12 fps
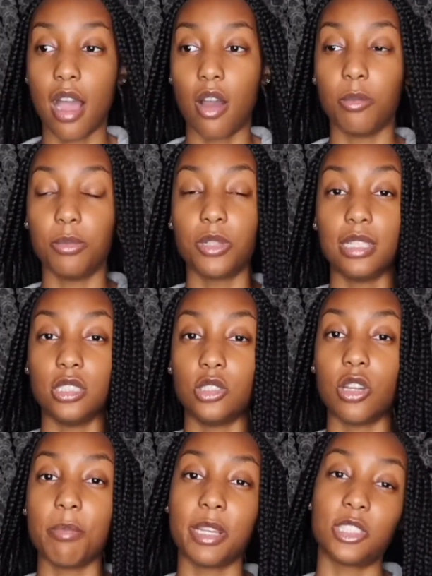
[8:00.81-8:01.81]
hope you guys
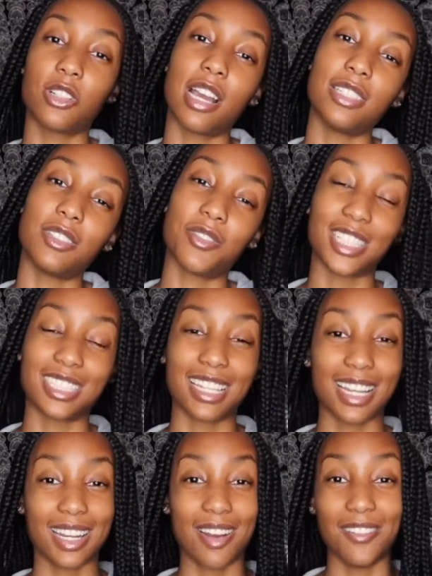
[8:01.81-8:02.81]
enjoyed. Make sure you guys don't forget to
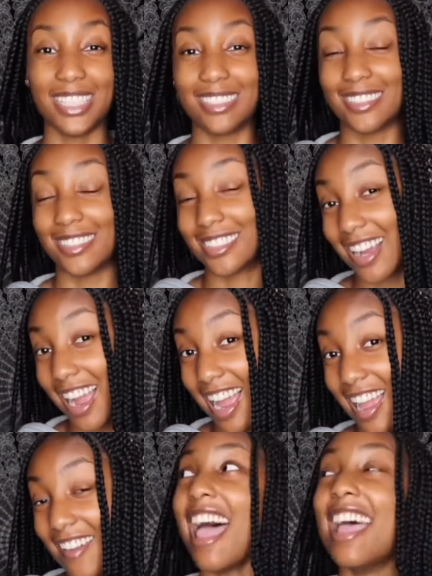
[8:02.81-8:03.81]
like, comment, and
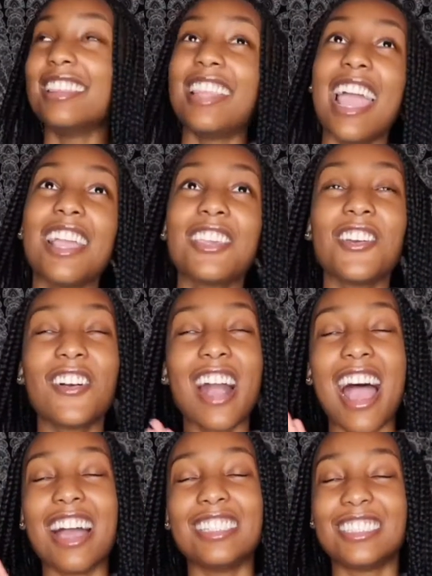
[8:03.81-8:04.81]
subscribe. And thank you guys